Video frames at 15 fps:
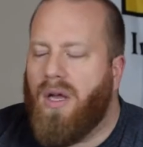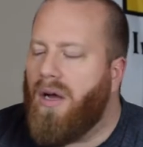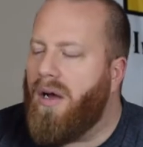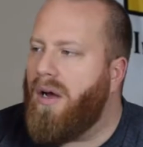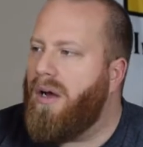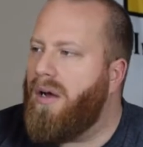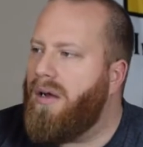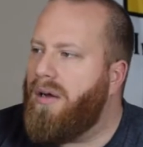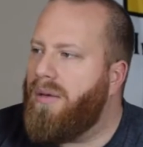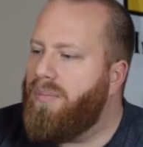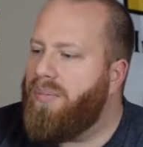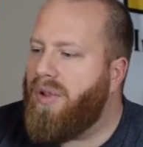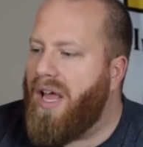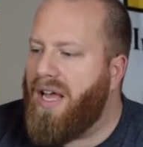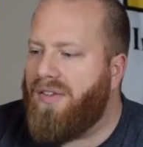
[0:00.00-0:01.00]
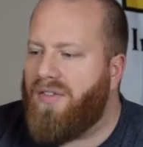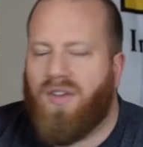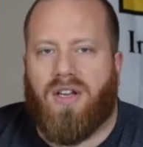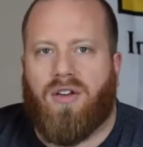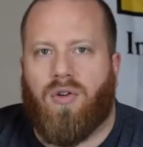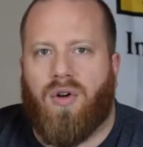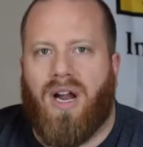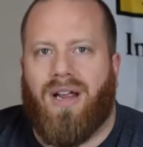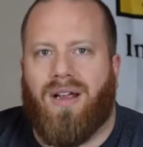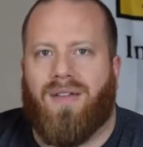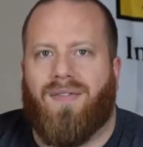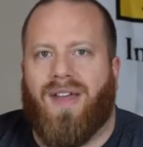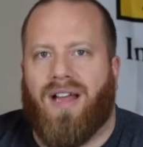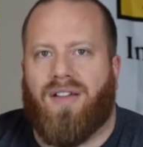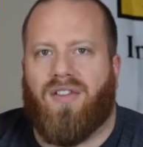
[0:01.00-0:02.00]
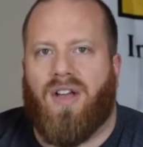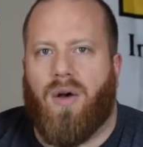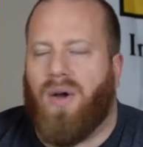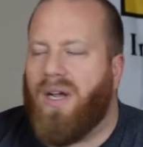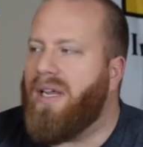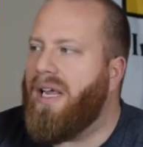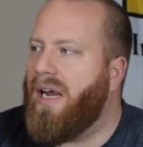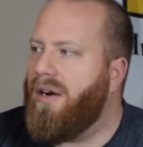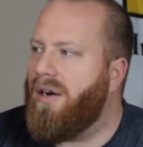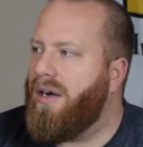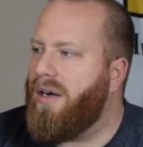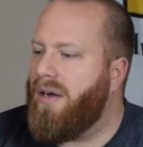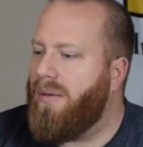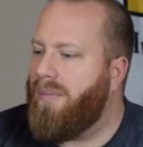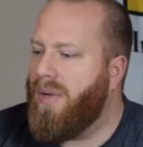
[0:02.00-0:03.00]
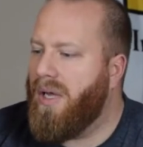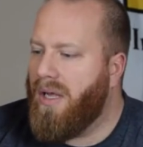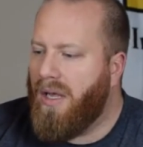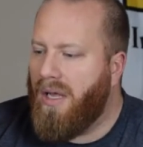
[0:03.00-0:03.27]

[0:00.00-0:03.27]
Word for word: uh, plastic crate, and that's how I carried them.